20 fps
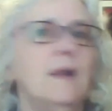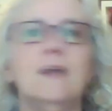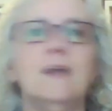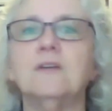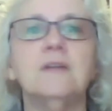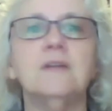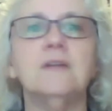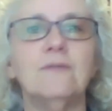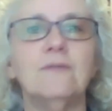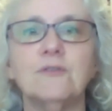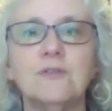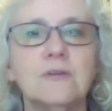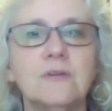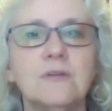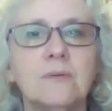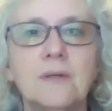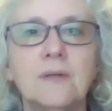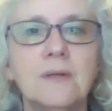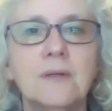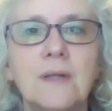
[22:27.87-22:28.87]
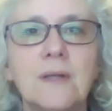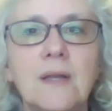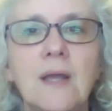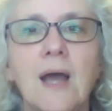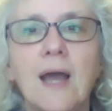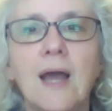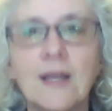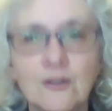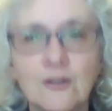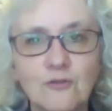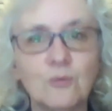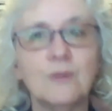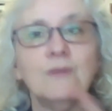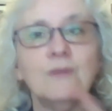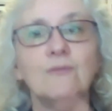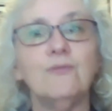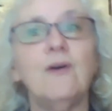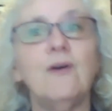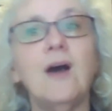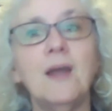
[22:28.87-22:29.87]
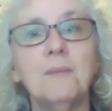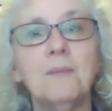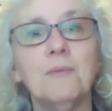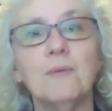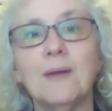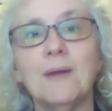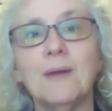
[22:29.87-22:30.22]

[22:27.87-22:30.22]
I could never do it. I could do it in fiber.